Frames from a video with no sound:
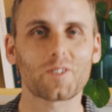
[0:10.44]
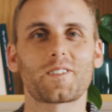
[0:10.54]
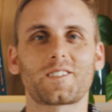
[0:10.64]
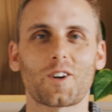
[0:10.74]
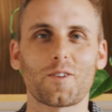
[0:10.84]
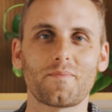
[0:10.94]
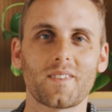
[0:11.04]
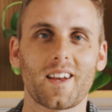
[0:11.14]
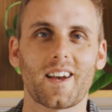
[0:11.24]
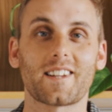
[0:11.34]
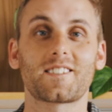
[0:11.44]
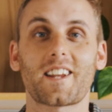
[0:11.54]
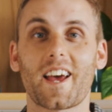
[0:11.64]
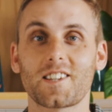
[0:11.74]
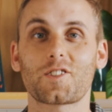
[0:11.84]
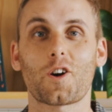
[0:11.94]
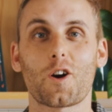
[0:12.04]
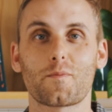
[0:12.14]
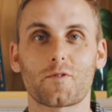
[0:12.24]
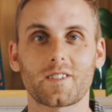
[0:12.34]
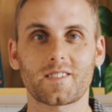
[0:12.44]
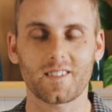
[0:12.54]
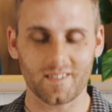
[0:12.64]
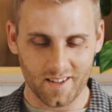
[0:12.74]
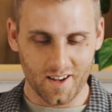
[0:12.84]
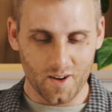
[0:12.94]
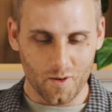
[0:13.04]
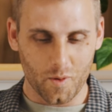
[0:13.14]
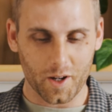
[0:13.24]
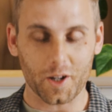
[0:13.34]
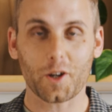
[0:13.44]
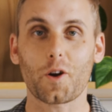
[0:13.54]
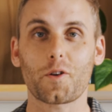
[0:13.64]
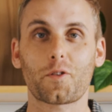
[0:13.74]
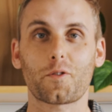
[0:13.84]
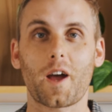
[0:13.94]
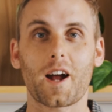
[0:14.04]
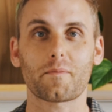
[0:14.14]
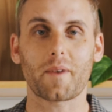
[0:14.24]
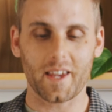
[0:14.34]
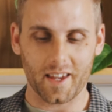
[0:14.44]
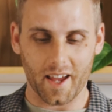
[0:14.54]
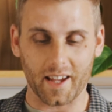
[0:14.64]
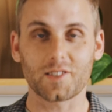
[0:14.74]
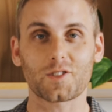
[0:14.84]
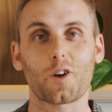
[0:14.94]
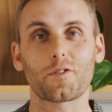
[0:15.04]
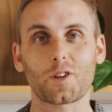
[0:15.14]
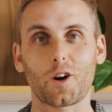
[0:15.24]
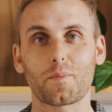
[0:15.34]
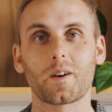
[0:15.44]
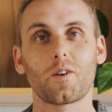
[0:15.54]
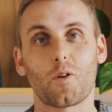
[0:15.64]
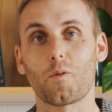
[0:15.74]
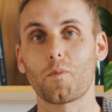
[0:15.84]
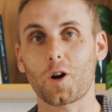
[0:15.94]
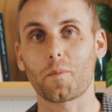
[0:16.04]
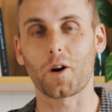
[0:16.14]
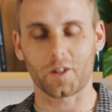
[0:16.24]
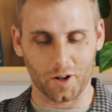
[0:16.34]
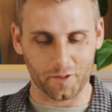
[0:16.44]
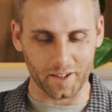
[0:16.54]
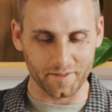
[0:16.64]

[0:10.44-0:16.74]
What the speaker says: Lloyd Thom, and today as your home barista, we're going to go through how to make a stovetop or Moka Pot coffee.